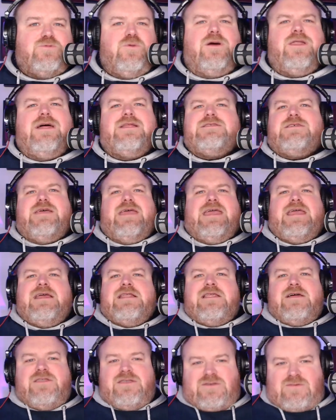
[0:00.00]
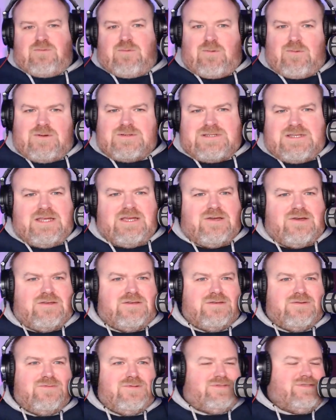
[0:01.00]
Well done to England.
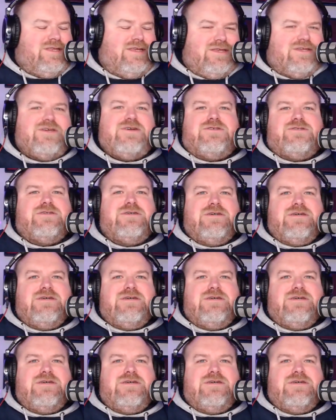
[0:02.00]
Wasn't it good?